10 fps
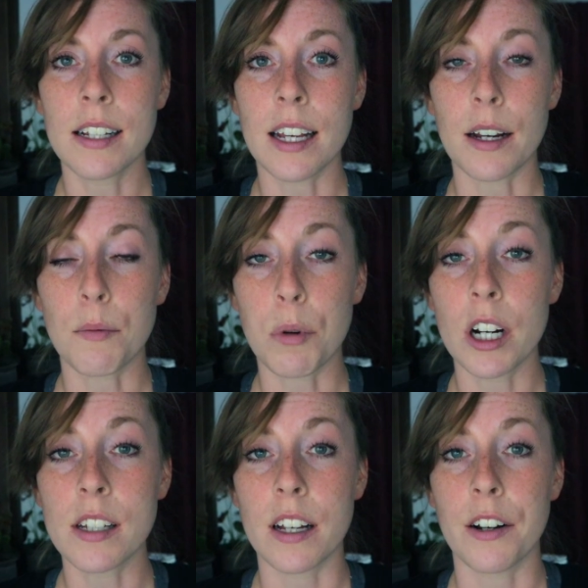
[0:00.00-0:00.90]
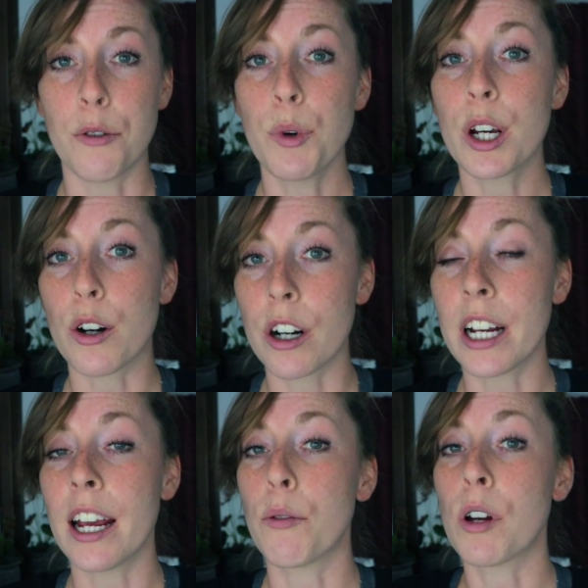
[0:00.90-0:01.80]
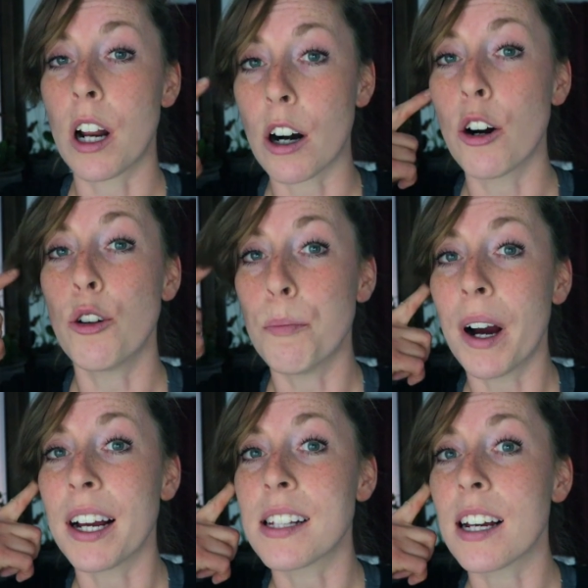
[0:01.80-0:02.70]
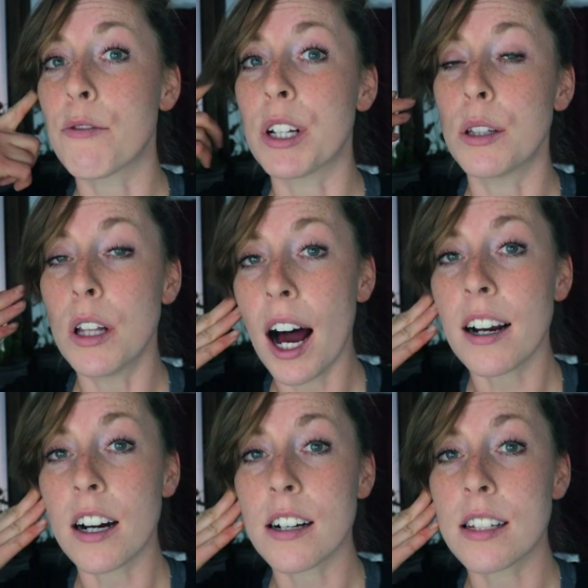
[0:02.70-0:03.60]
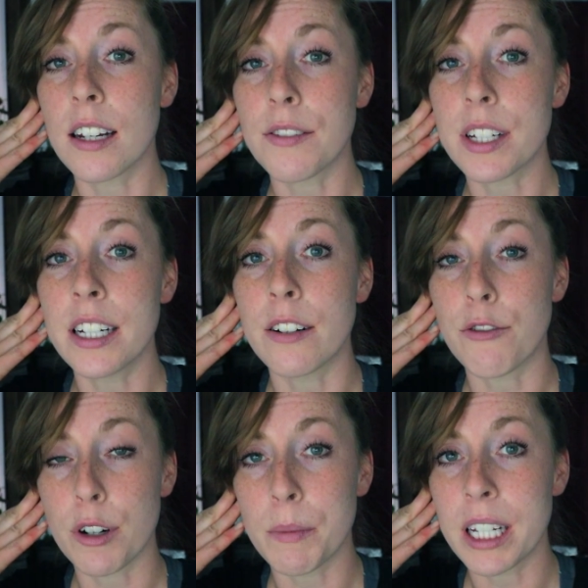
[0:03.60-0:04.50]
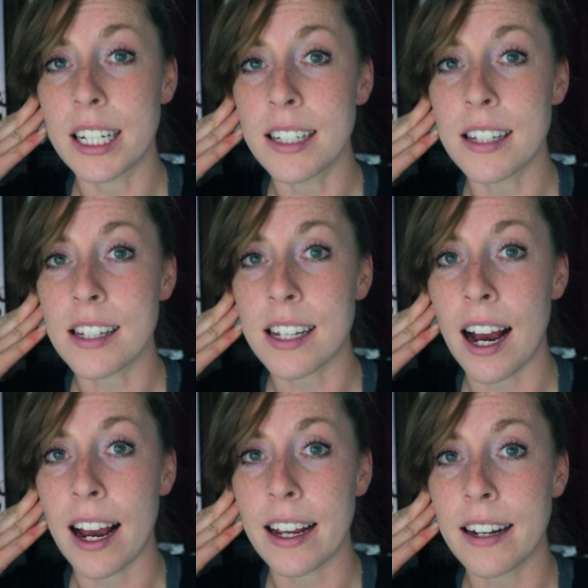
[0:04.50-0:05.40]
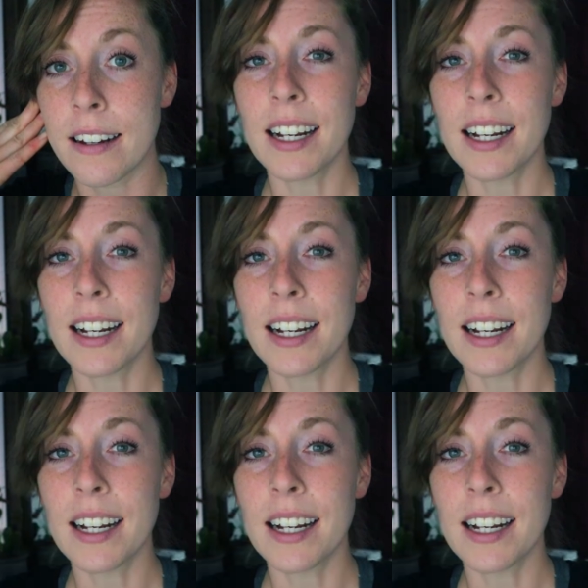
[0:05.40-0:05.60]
is a prison we create with our own minds and we lock ourselves in from the inside.